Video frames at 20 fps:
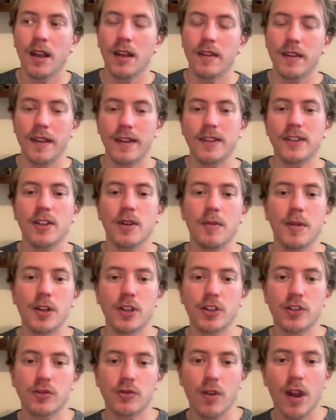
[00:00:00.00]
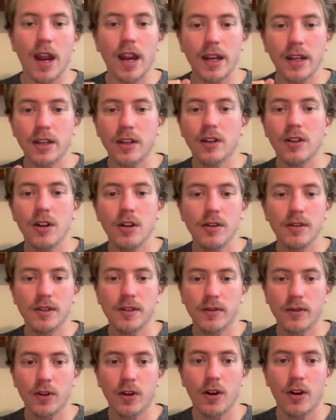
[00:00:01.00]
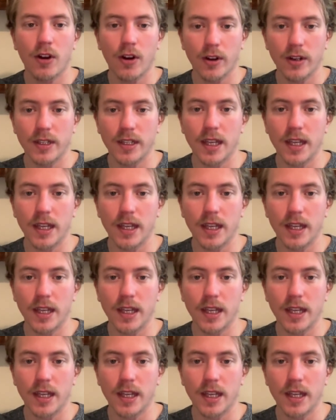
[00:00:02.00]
than so much trying to close over a hard